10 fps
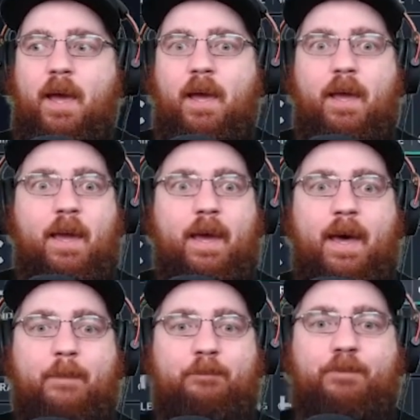
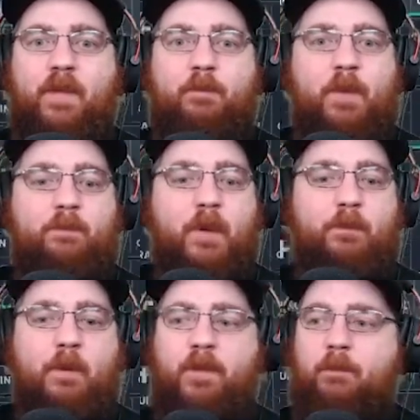Yep, yep, yep, yep,
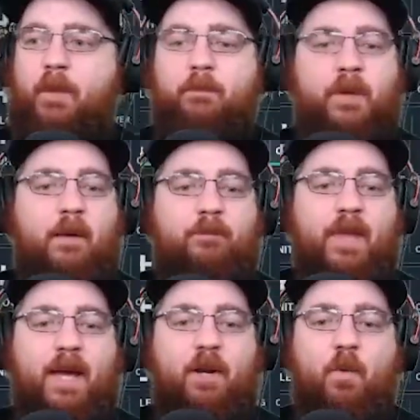yep, yep, yep, yep.
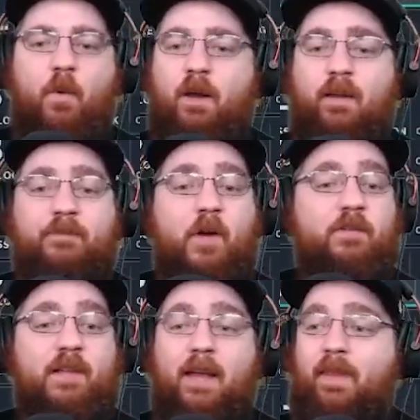I don't want a left
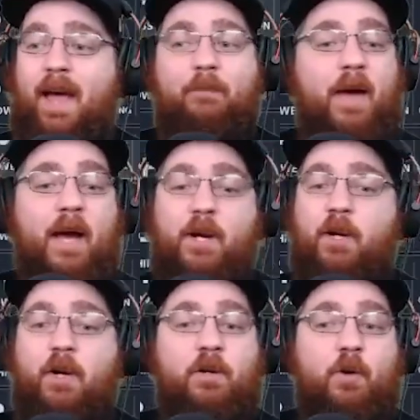outside
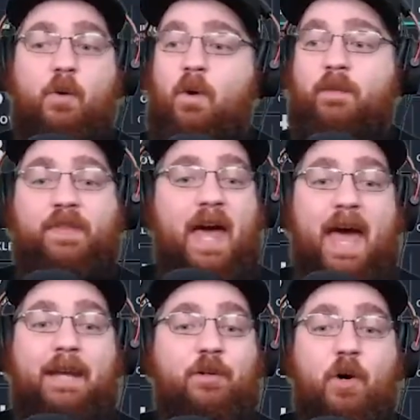linebacker. Don't want
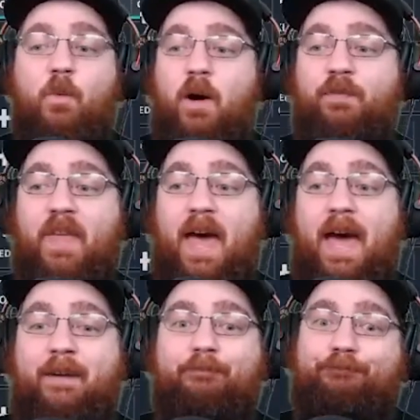that. Don't want
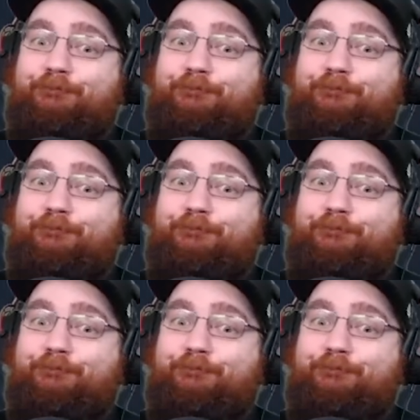that.